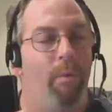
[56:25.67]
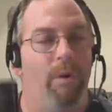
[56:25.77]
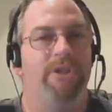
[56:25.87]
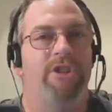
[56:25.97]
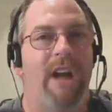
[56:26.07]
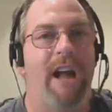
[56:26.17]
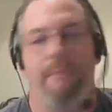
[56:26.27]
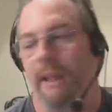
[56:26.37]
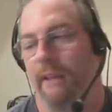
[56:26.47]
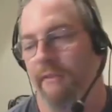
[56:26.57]
wouldn't
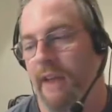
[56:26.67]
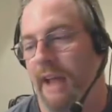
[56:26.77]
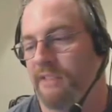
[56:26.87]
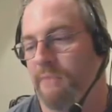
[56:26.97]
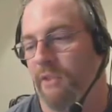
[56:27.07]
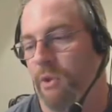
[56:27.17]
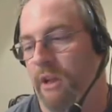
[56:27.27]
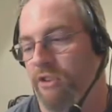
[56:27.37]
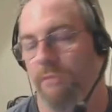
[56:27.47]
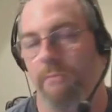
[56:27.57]
shock me if next month you
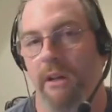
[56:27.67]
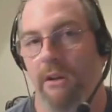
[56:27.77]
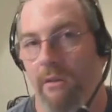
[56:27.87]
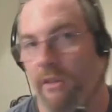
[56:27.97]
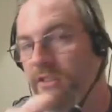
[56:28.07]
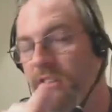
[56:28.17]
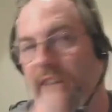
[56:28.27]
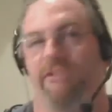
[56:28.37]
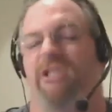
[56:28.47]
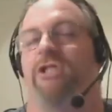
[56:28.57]
get your bill, there's an
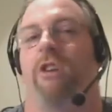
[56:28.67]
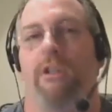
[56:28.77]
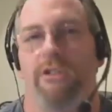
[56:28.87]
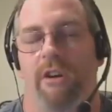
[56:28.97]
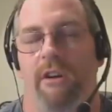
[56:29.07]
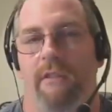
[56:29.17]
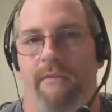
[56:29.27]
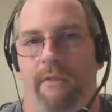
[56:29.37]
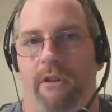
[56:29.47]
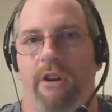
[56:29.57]
extra charge on it
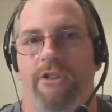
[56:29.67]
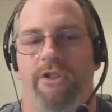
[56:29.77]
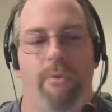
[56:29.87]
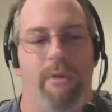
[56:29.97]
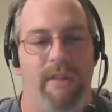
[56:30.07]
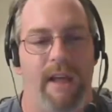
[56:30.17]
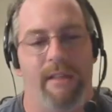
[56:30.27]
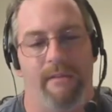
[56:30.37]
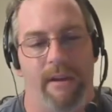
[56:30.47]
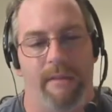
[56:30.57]
for cause you were
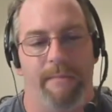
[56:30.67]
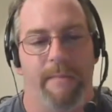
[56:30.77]
tethering.